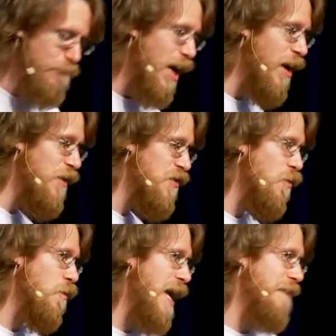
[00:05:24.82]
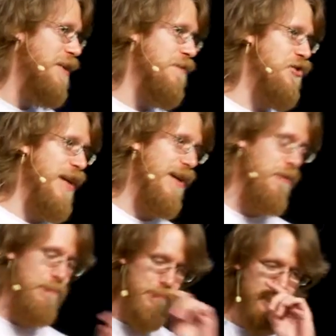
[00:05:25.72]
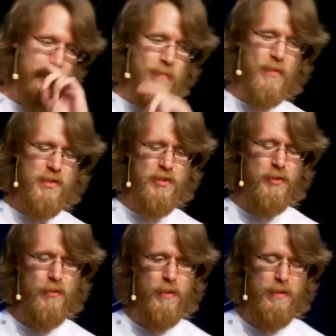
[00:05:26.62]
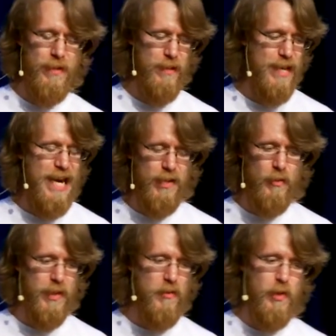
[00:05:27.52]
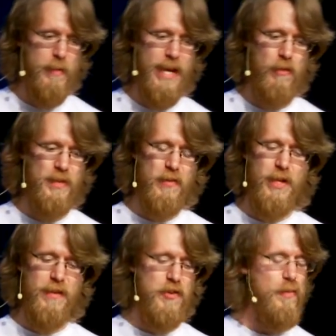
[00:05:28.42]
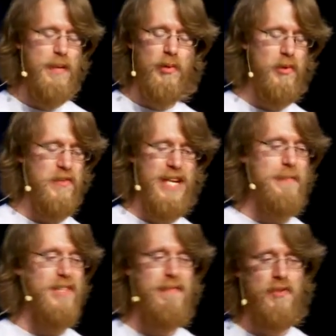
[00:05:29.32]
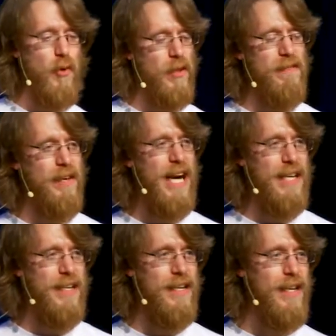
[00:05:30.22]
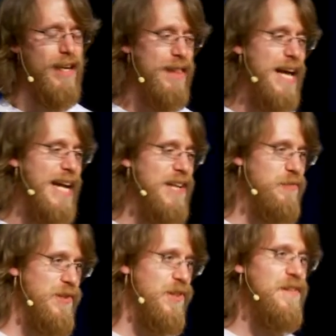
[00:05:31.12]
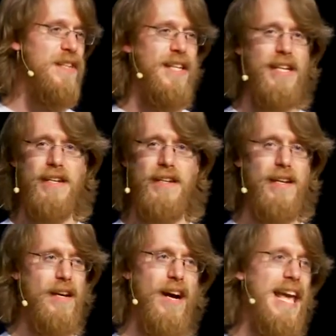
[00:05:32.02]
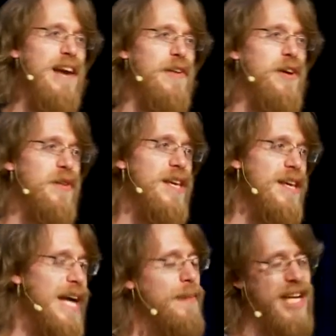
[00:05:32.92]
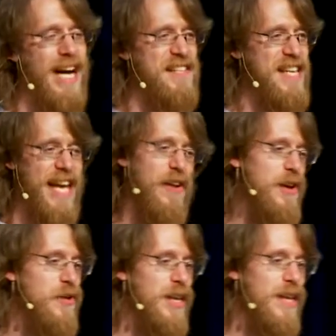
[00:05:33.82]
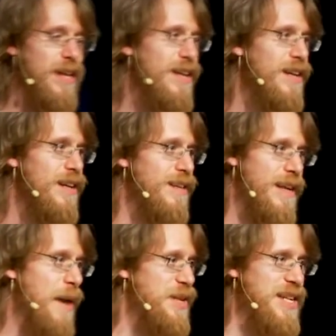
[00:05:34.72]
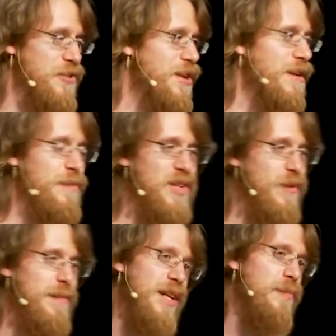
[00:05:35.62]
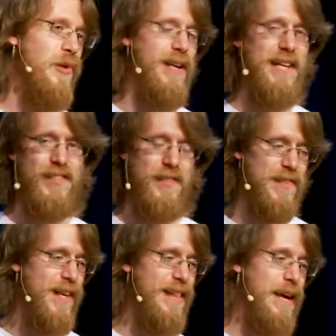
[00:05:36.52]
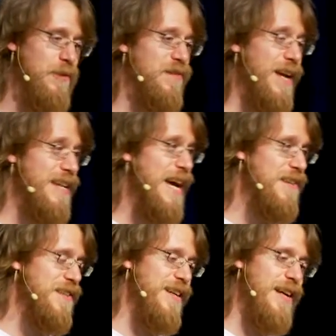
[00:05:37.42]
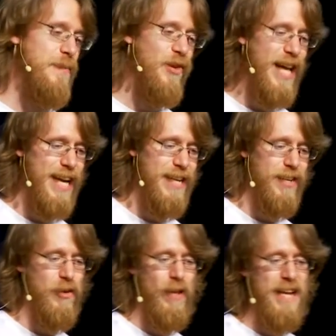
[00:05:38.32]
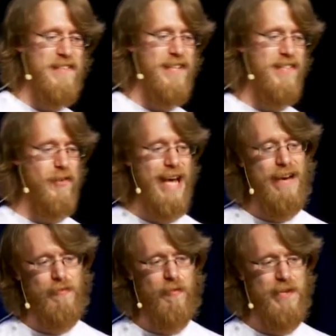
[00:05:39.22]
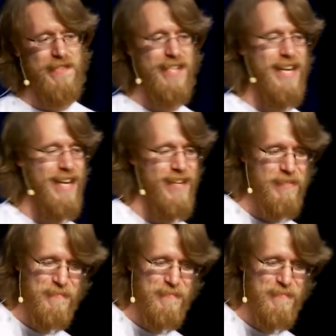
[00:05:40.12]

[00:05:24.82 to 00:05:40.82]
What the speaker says: I also have to give a shout out to the ongoing Twitter battle between two people whose names I've totally forgotten that has resulted in a kamikaze karaoke competition between meetup organizers. That was fantastic. I'm glad I didn't go last night, so I have a voice today.